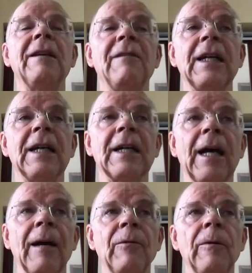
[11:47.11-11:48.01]
llevar a
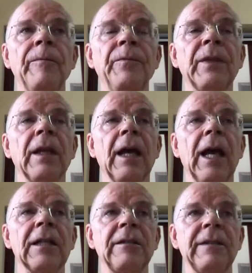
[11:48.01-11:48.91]
cabo
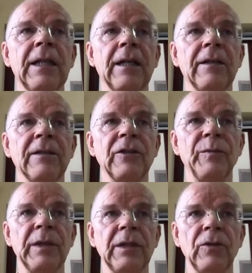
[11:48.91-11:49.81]
actividades
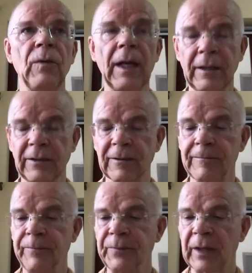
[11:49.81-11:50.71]
espirituales.
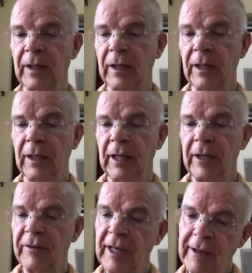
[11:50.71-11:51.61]

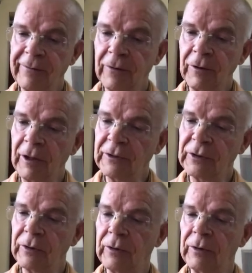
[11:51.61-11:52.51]
And therefore
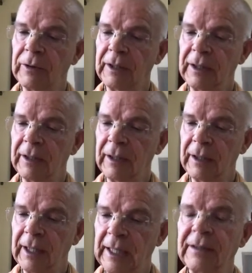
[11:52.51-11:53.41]
also,
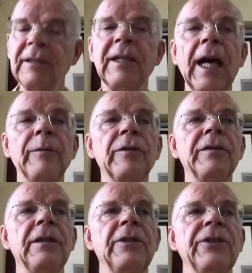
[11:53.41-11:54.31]
at the time of
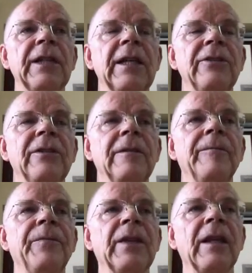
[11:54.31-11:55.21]
initiation,
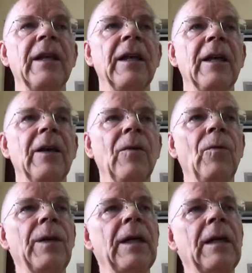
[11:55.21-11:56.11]

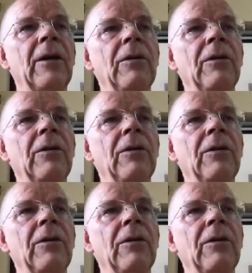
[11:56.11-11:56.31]
we